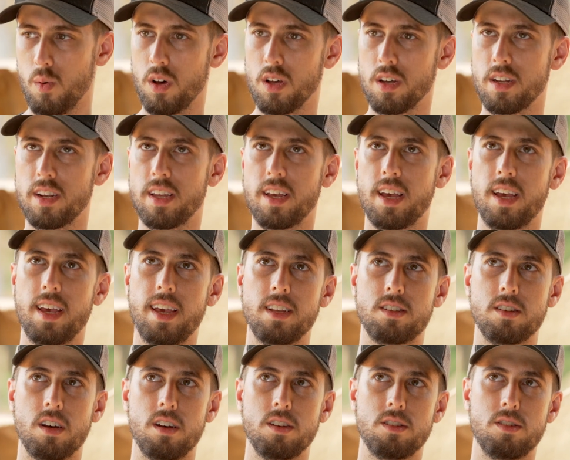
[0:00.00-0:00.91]
Well, and
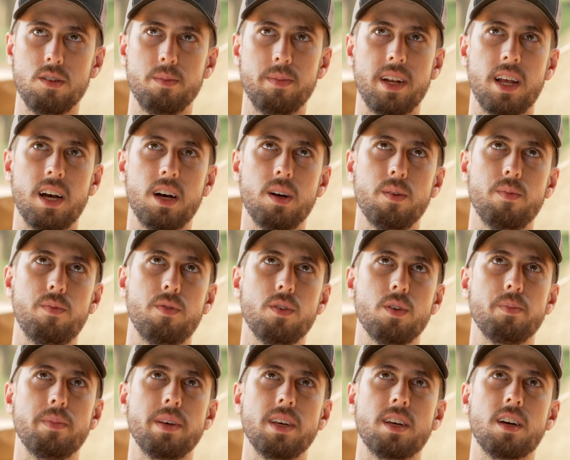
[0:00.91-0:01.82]
it's also been
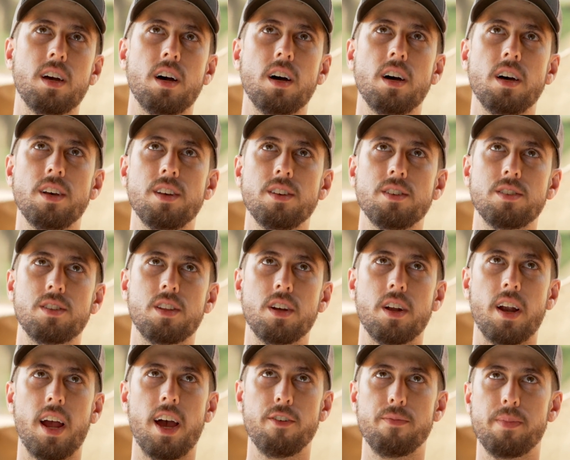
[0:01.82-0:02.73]
helpful because
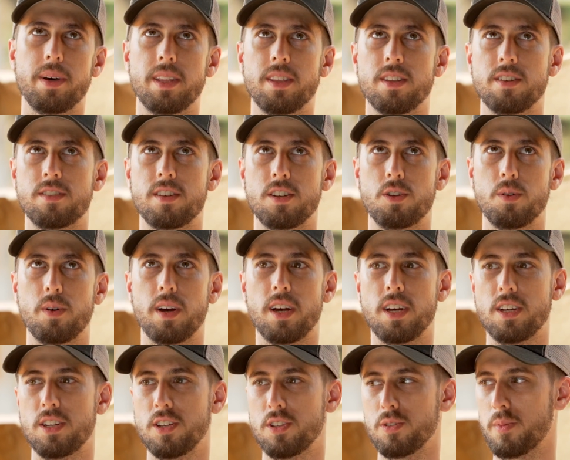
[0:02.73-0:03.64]
there have been the
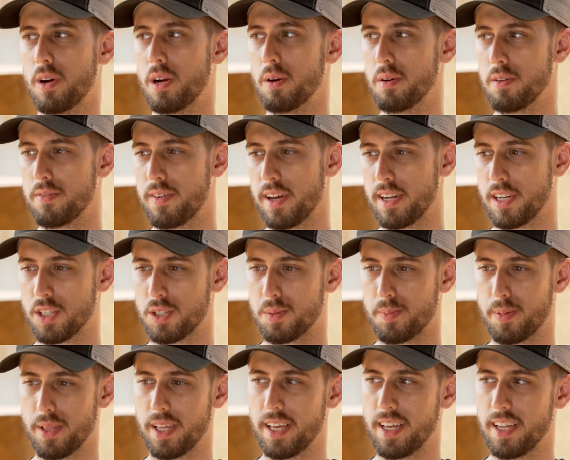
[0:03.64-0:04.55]
situations where we've had to
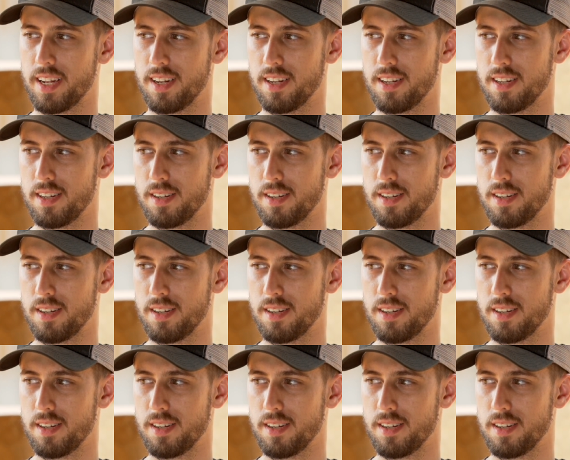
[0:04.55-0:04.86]
split.